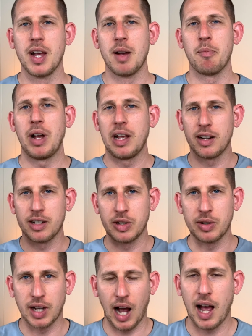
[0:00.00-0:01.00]
but you
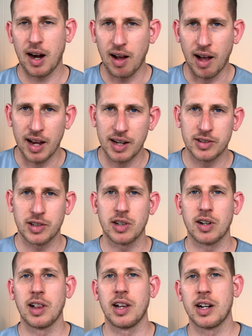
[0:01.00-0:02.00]
got on. So you're a
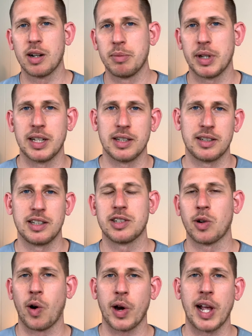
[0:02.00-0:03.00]
little bit
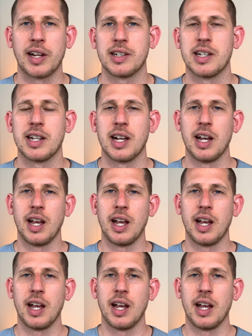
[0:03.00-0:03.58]
disoriented